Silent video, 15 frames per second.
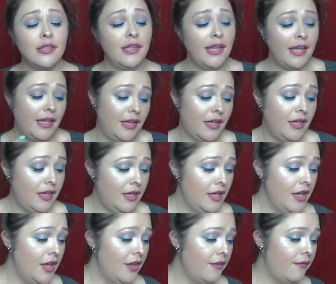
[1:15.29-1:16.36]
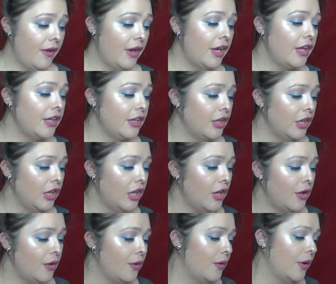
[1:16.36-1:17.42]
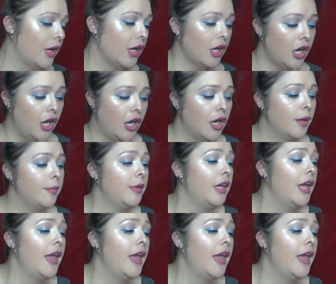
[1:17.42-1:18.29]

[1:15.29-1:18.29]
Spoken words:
Like, very low carb.